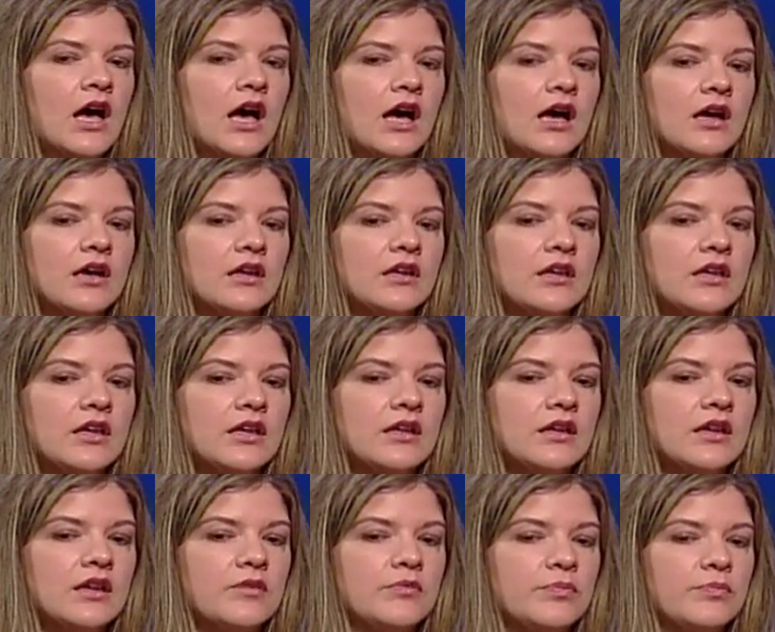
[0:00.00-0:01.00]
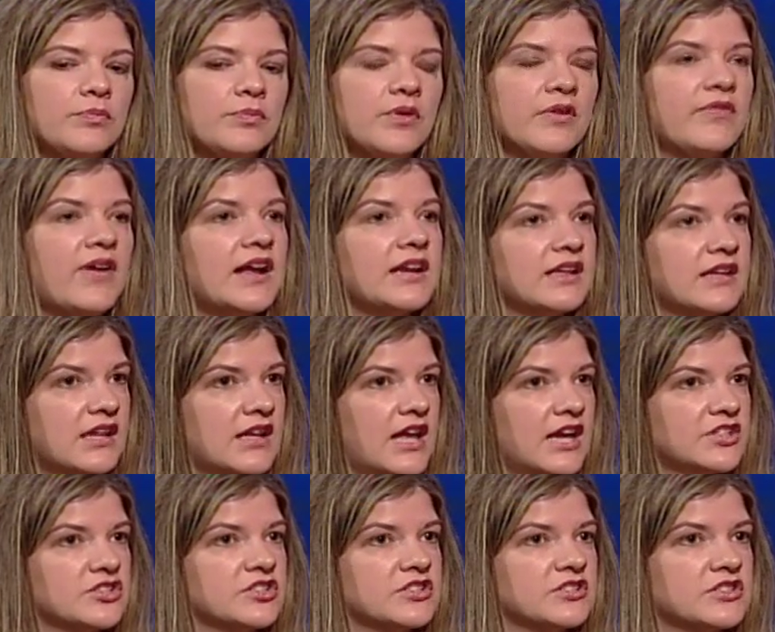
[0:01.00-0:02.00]
It provided
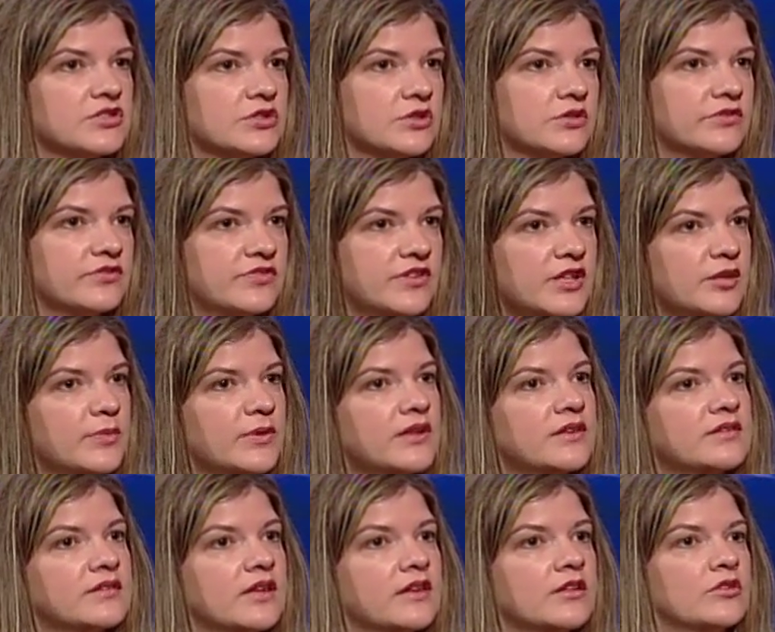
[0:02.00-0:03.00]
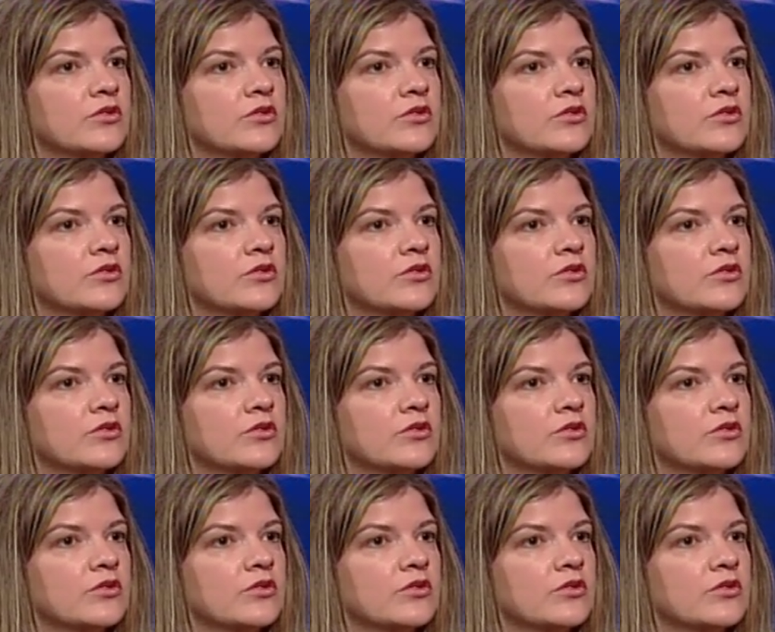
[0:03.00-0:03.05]
connections to Phoebus and